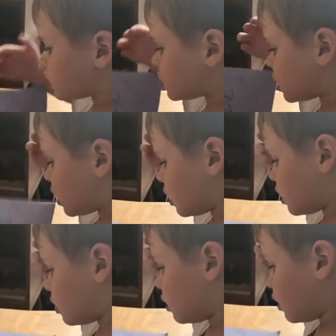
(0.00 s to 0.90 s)
Ah.
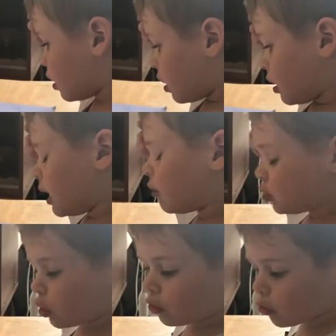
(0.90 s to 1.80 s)
Uh, it
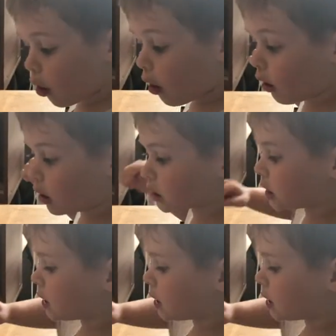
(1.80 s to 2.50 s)
was a rock.